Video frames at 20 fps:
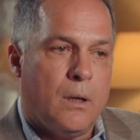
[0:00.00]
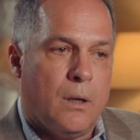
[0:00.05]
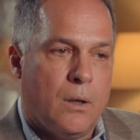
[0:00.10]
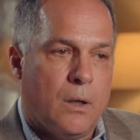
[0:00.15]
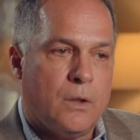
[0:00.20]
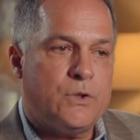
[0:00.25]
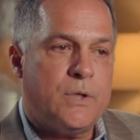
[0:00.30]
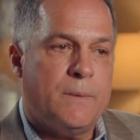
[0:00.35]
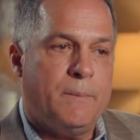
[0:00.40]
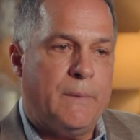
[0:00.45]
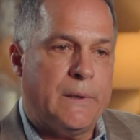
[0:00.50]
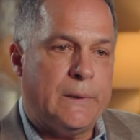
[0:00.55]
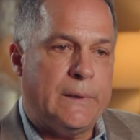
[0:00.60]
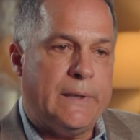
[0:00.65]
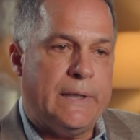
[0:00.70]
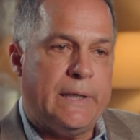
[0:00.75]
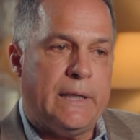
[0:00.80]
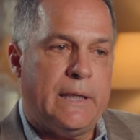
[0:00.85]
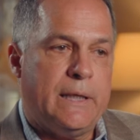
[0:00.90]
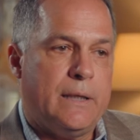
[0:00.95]

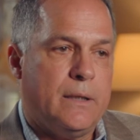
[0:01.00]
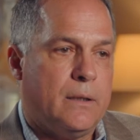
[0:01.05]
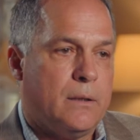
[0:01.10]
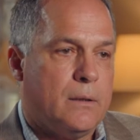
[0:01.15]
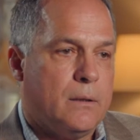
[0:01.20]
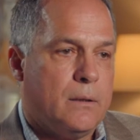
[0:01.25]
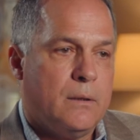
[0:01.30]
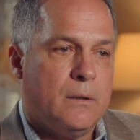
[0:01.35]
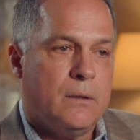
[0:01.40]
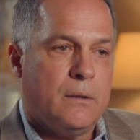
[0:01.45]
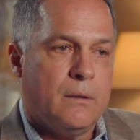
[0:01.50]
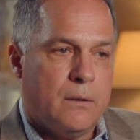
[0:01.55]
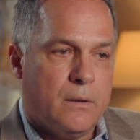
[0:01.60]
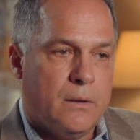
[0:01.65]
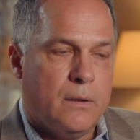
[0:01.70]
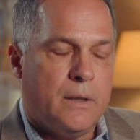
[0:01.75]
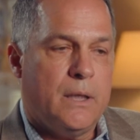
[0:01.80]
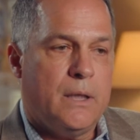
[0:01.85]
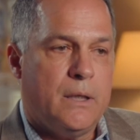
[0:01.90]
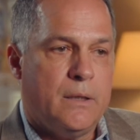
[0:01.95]
Ultimately,
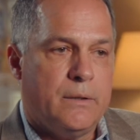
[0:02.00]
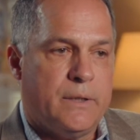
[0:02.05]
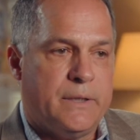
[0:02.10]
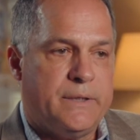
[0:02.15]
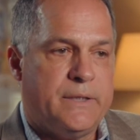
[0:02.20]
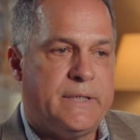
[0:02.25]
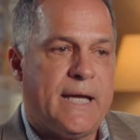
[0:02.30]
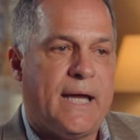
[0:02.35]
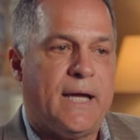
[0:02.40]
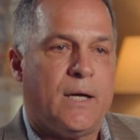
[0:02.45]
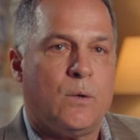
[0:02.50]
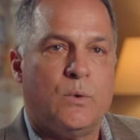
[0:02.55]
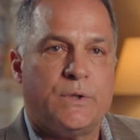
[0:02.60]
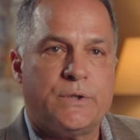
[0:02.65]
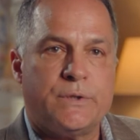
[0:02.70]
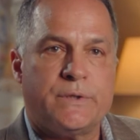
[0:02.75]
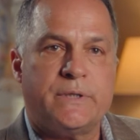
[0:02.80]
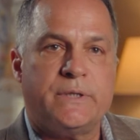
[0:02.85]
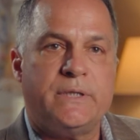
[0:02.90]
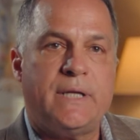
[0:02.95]
the deck was
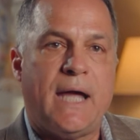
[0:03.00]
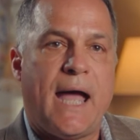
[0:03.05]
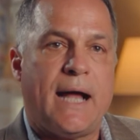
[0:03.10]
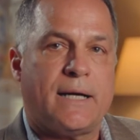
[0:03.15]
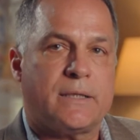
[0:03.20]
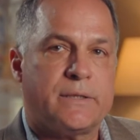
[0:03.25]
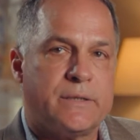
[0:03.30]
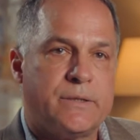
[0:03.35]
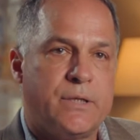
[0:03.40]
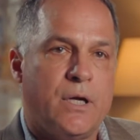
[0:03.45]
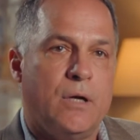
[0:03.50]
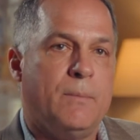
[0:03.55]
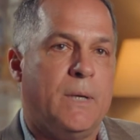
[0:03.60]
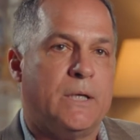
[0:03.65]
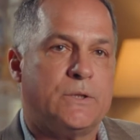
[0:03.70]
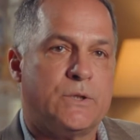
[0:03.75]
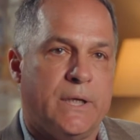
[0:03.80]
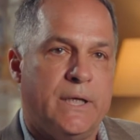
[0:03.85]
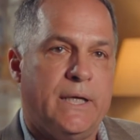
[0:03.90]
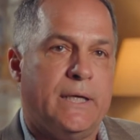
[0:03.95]
stacked so
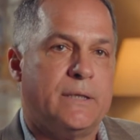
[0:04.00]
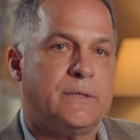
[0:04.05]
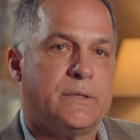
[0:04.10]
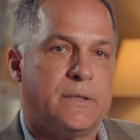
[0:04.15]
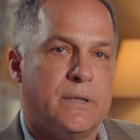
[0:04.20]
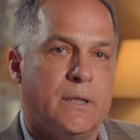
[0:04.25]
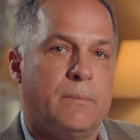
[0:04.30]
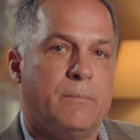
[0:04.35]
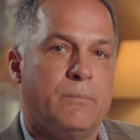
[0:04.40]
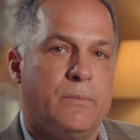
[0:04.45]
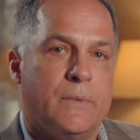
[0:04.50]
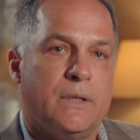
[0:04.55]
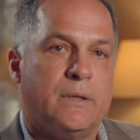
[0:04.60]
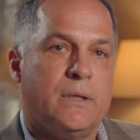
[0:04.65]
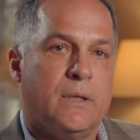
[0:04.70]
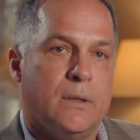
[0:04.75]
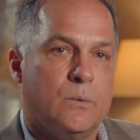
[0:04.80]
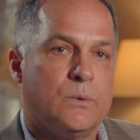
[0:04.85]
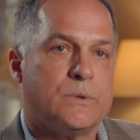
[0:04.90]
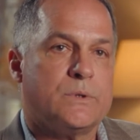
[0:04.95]
much against them that
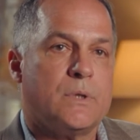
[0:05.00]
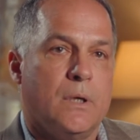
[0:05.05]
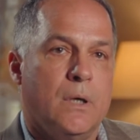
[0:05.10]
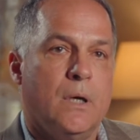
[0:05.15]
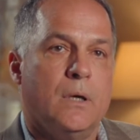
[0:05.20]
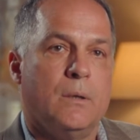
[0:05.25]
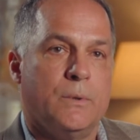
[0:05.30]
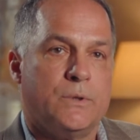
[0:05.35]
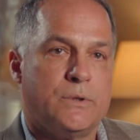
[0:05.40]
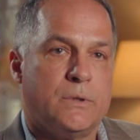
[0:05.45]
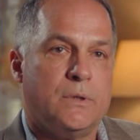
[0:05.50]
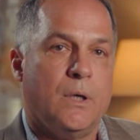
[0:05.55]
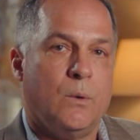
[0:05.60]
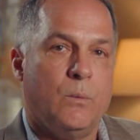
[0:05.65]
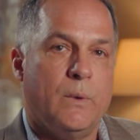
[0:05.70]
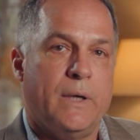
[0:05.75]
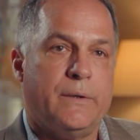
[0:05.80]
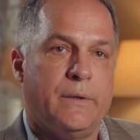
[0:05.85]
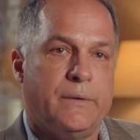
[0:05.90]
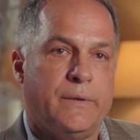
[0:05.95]
there was almost no
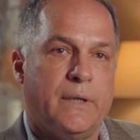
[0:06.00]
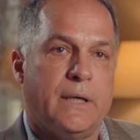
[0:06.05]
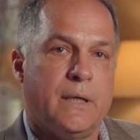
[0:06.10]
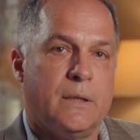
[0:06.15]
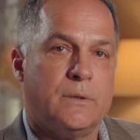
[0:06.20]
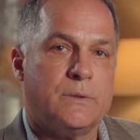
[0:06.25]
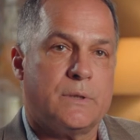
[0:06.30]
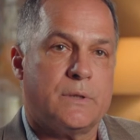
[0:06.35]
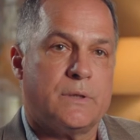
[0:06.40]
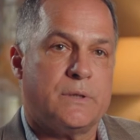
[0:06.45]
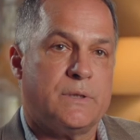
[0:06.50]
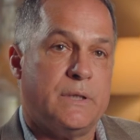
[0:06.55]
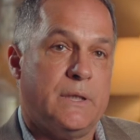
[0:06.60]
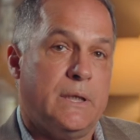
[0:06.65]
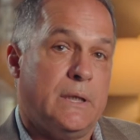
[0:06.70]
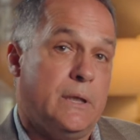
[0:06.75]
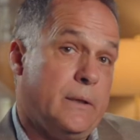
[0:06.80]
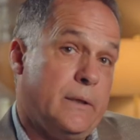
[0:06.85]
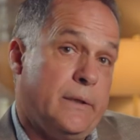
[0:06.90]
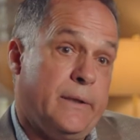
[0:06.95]
way that they could
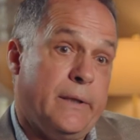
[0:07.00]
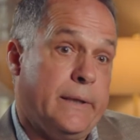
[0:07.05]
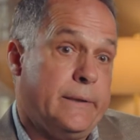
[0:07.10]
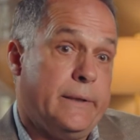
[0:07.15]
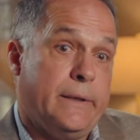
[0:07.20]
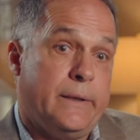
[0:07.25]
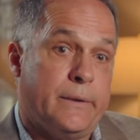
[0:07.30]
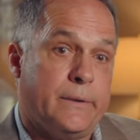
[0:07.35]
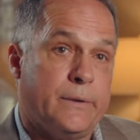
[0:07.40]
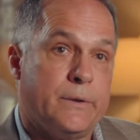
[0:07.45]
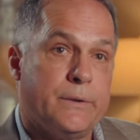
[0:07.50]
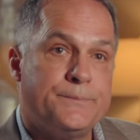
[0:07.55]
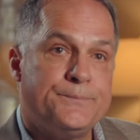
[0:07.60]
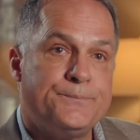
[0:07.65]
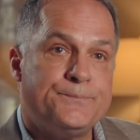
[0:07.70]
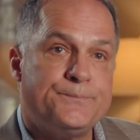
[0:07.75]
succeed, and they didn't.